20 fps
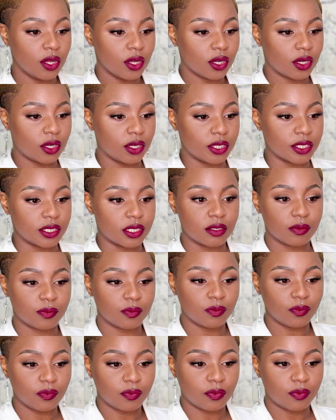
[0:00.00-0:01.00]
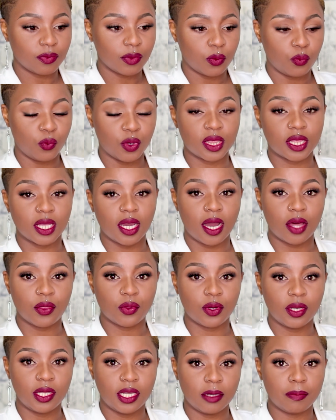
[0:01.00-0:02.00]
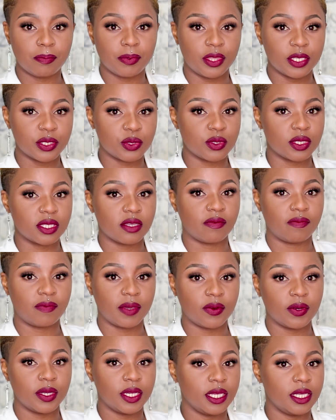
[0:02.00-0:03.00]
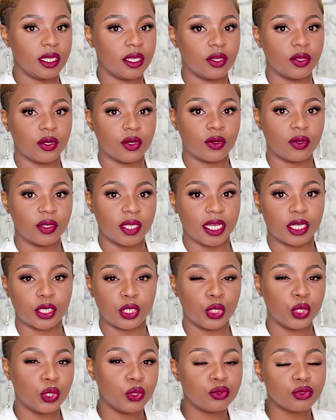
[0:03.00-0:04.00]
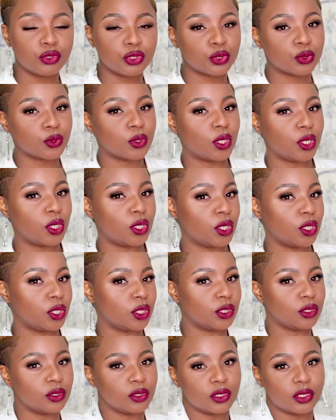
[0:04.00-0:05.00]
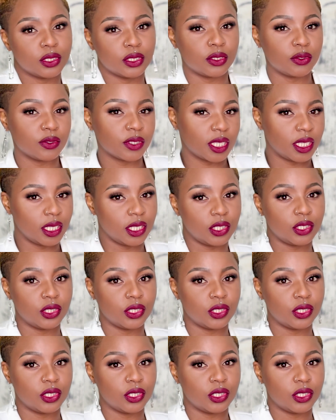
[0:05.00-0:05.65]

Because with the other lip, this was a very, you know, like neutral, low-key